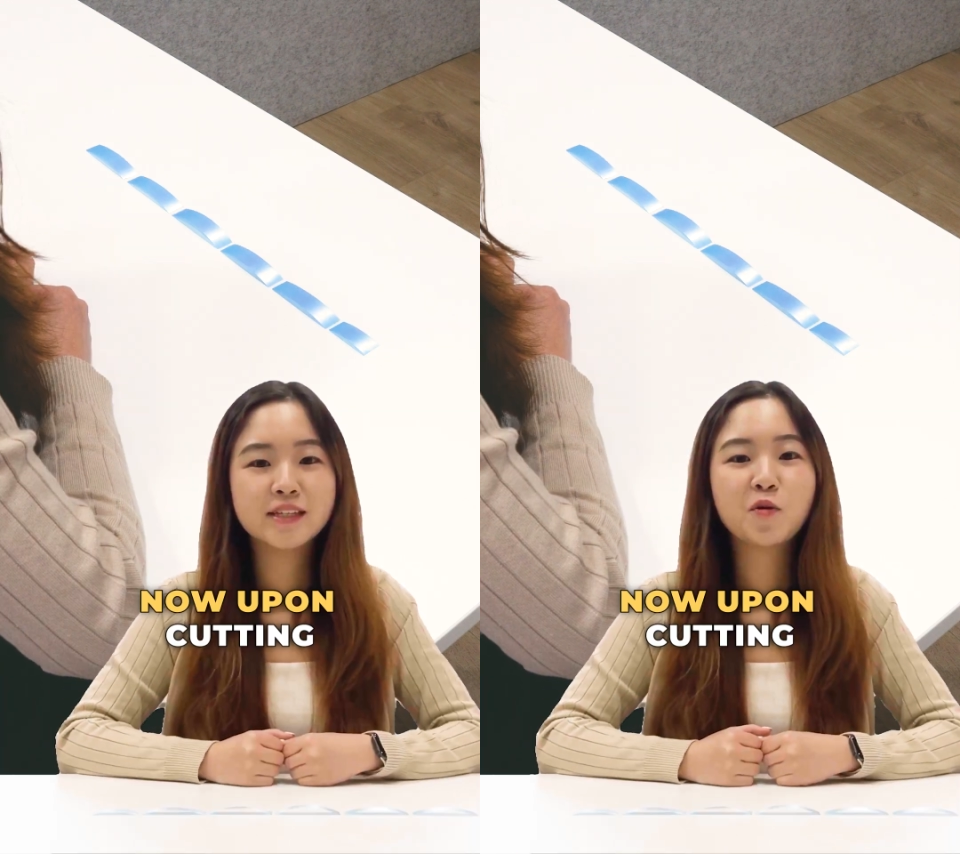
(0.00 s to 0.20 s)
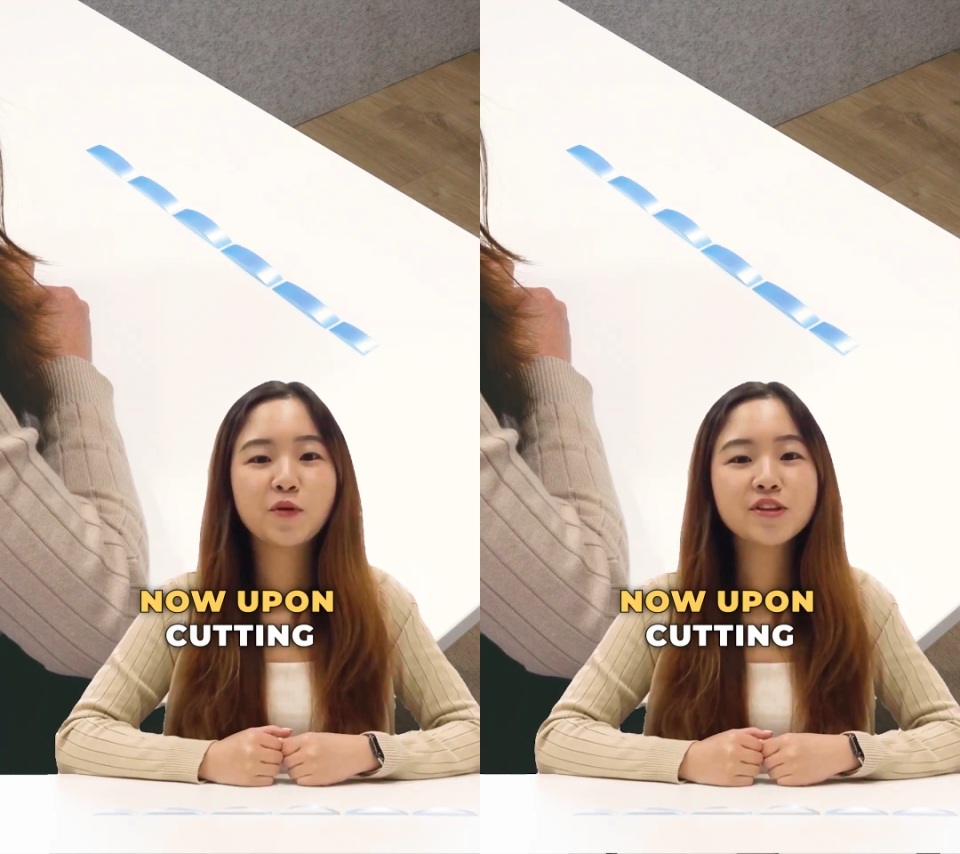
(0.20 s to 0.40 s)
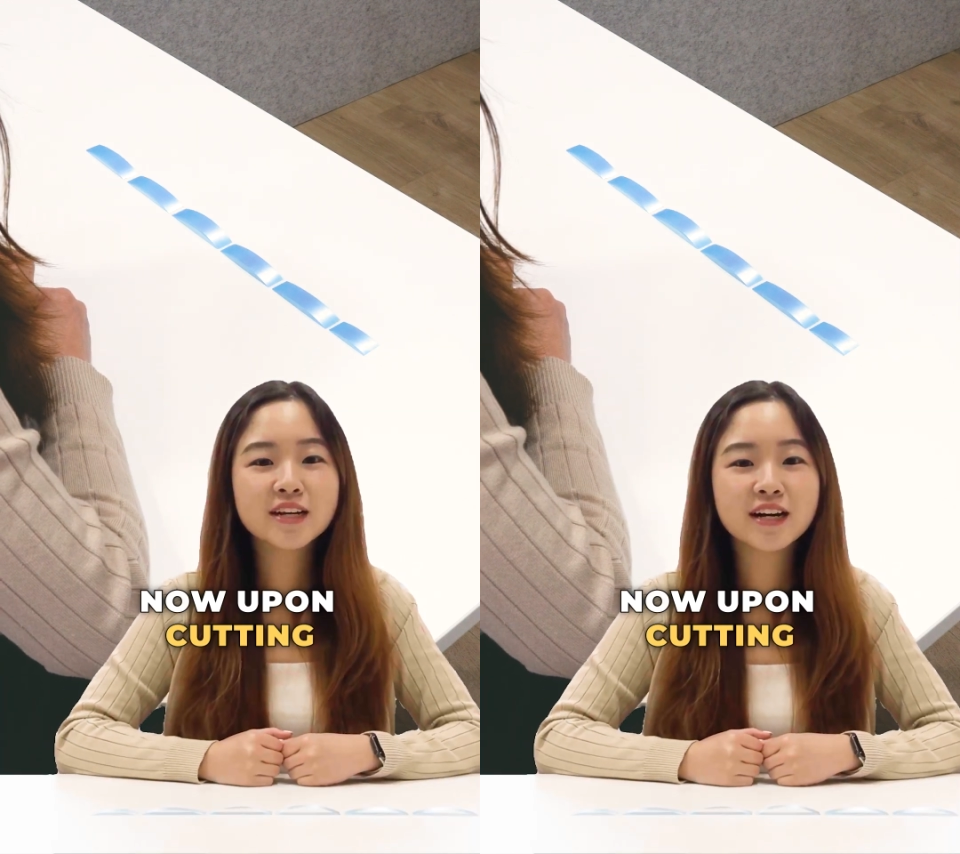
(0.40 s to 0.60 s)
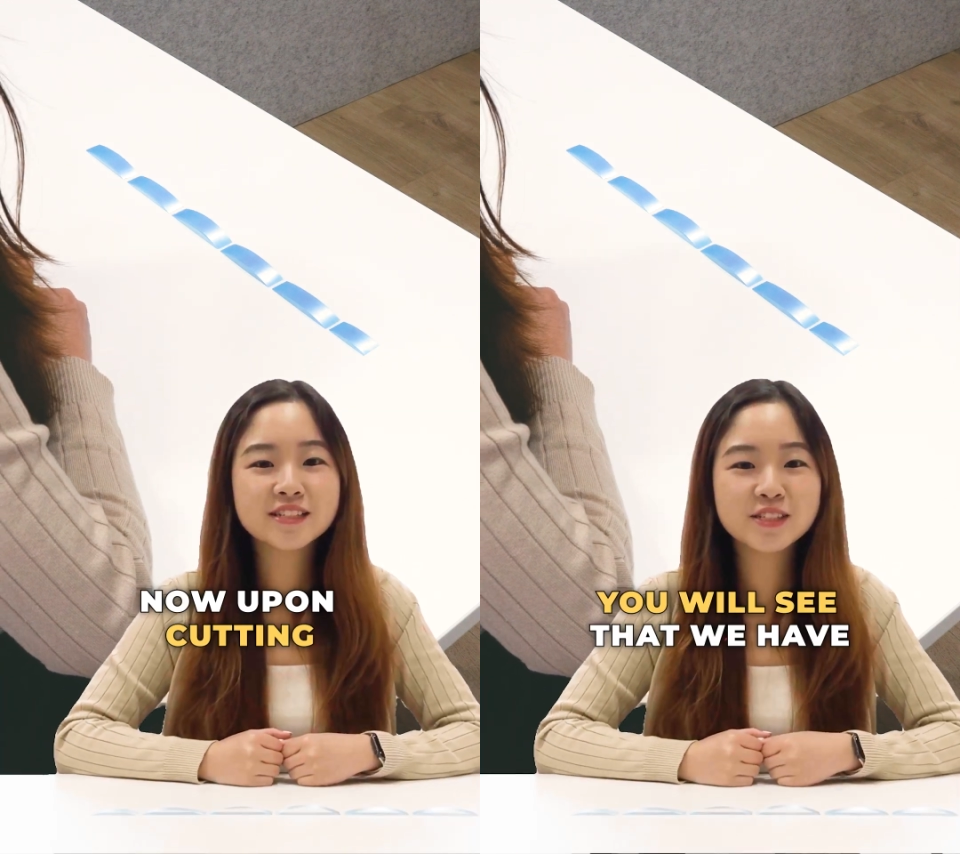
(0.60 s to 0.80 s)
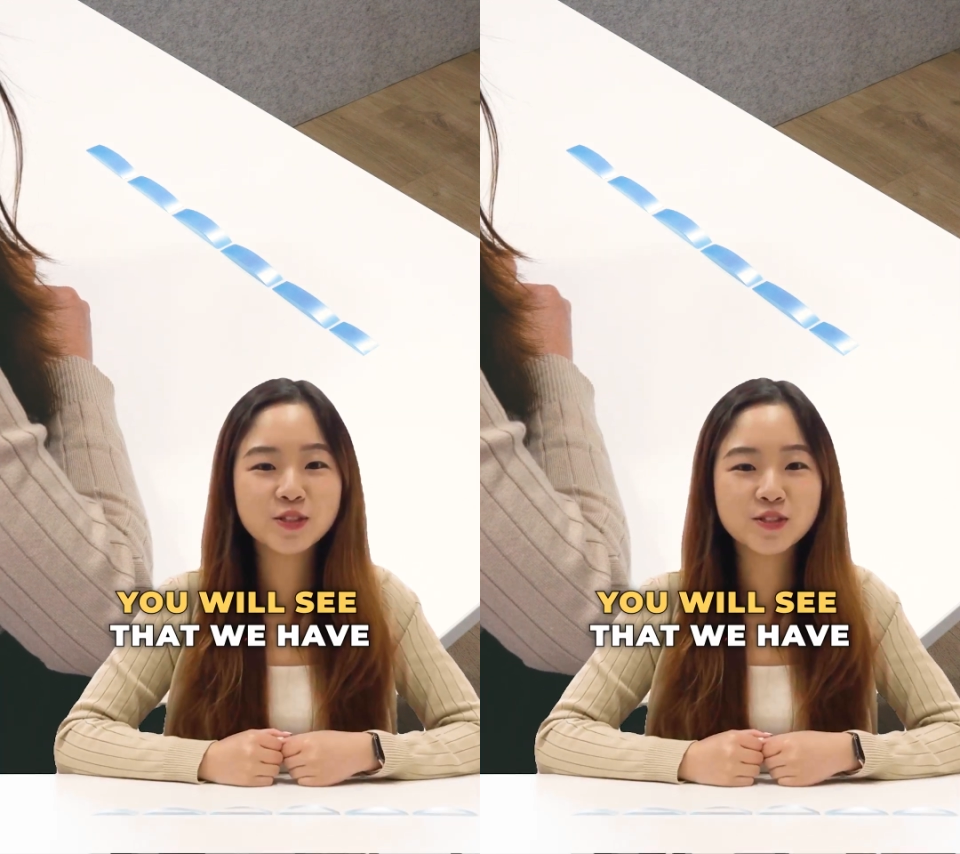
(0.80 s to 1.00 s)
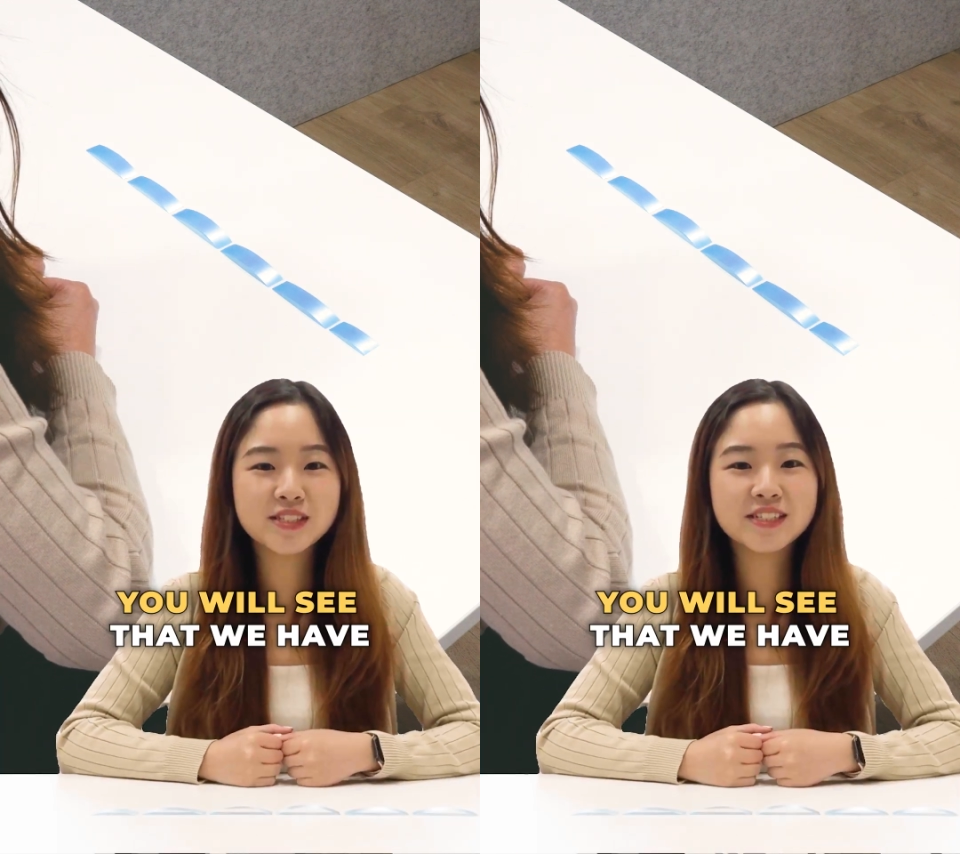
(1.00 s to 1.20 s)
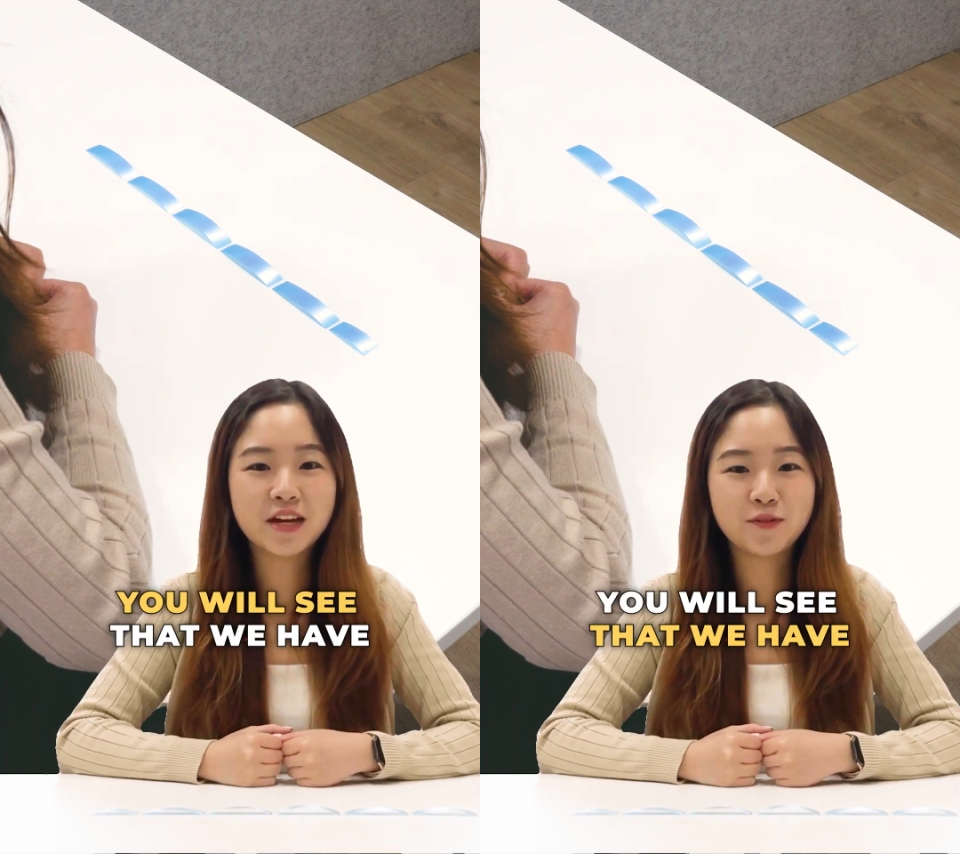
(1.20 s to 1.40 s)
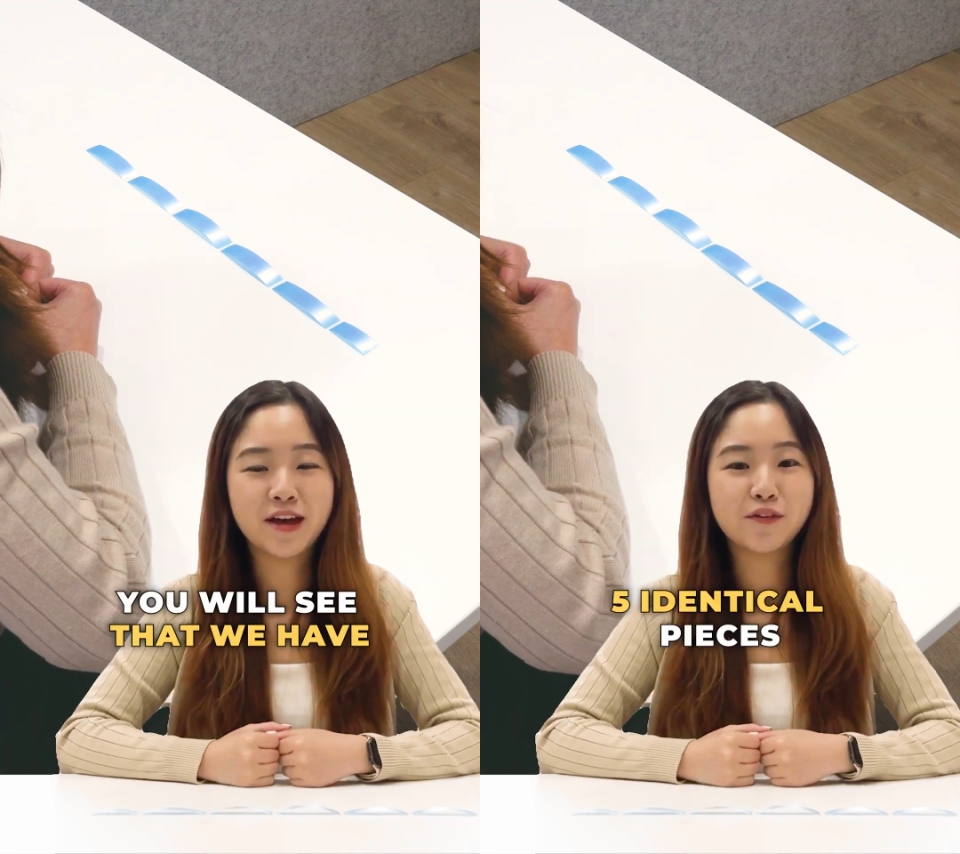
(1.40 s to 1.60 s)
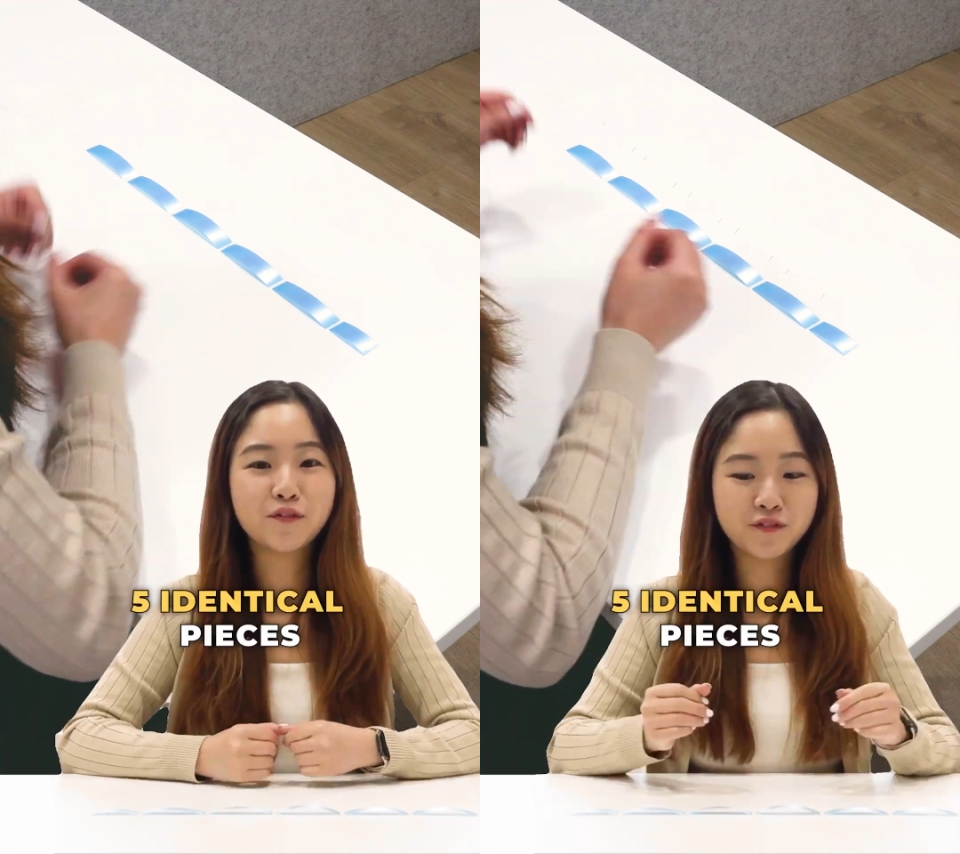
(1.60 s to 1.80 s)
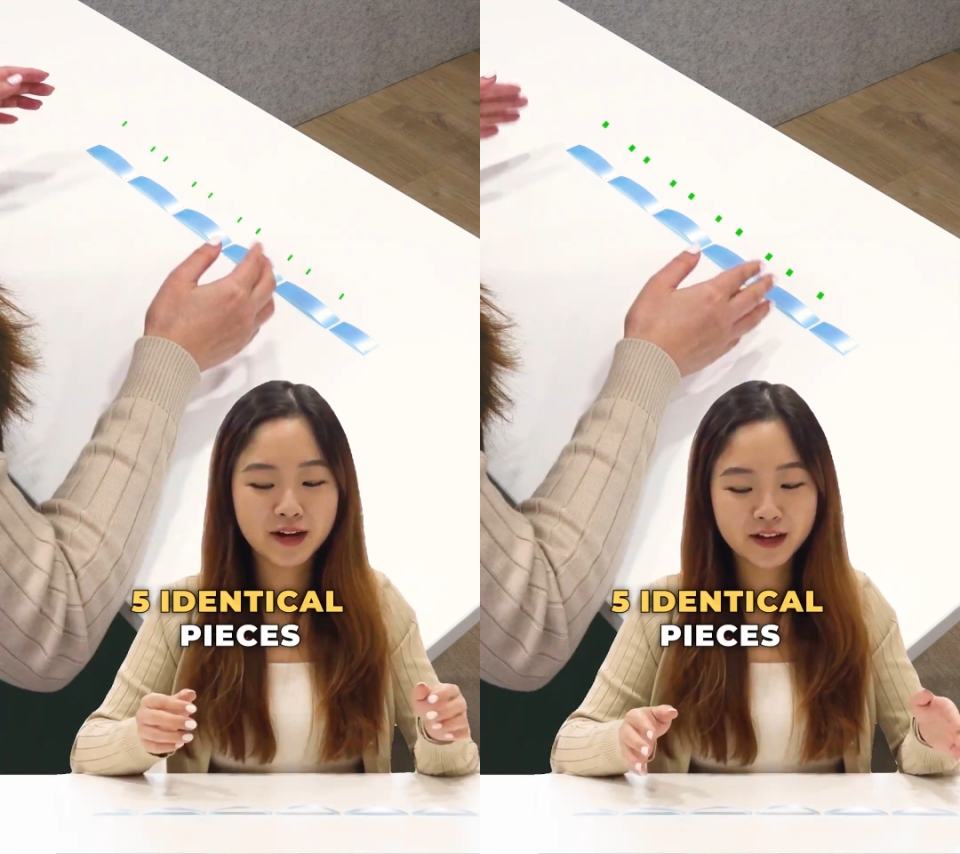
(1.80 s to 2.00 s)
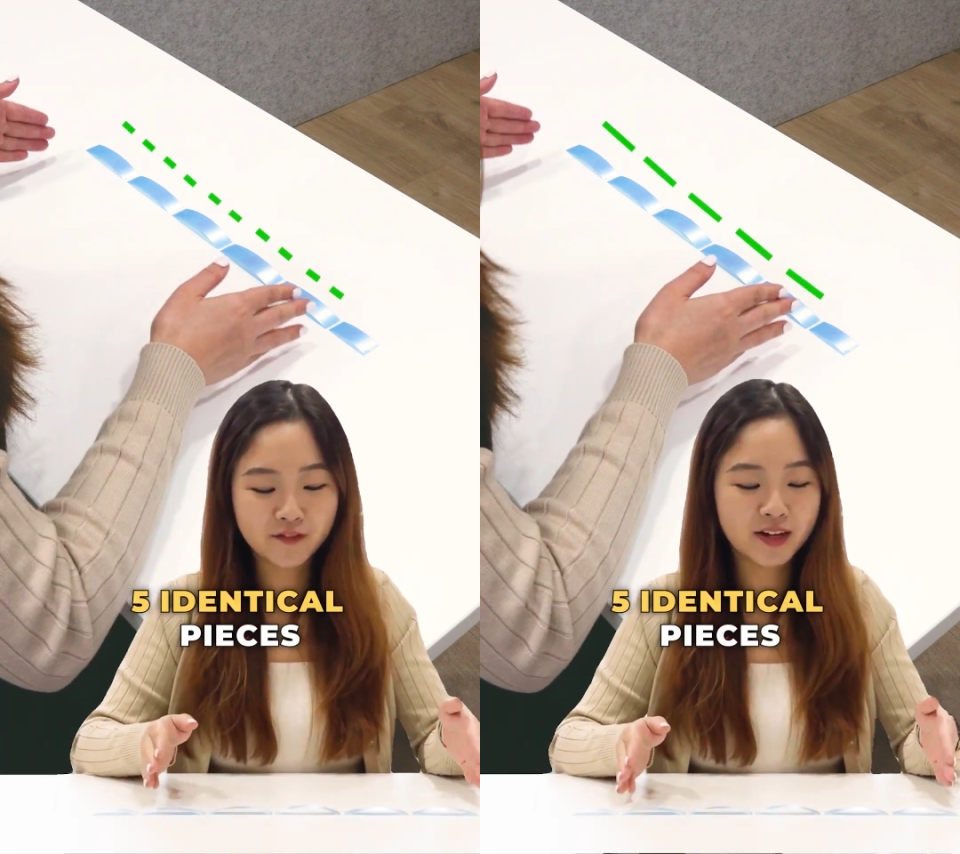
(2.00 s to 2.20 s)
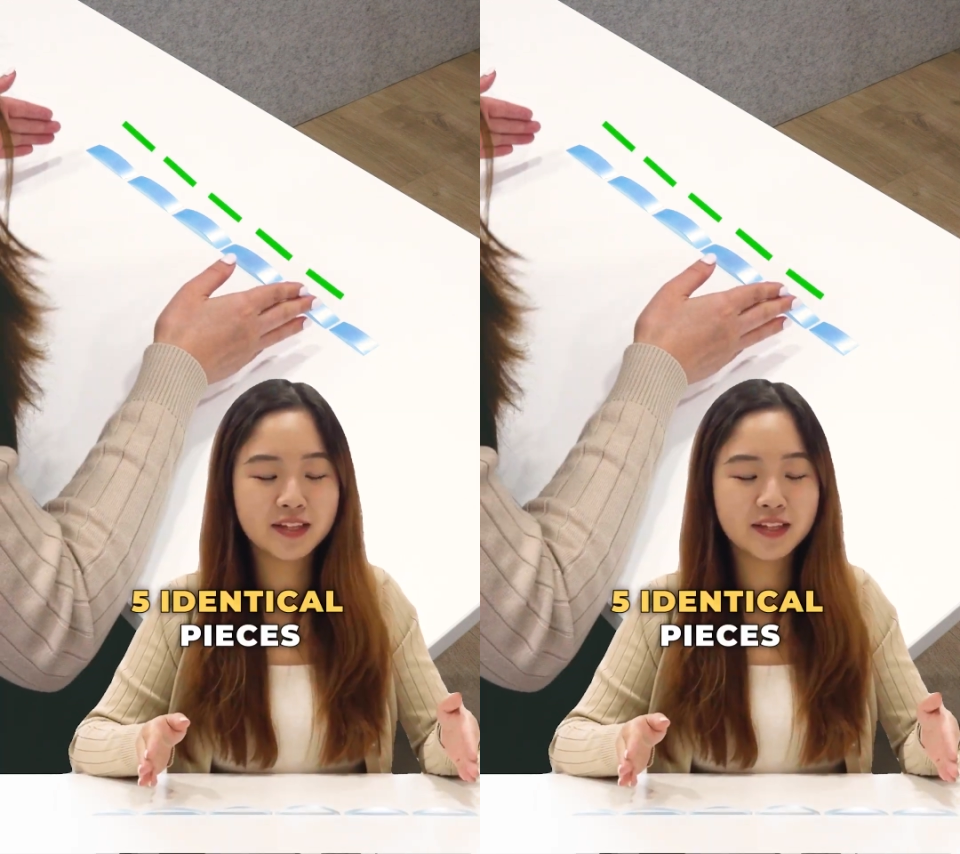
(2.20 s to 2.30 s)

Now upon cutting, you'll see that we have five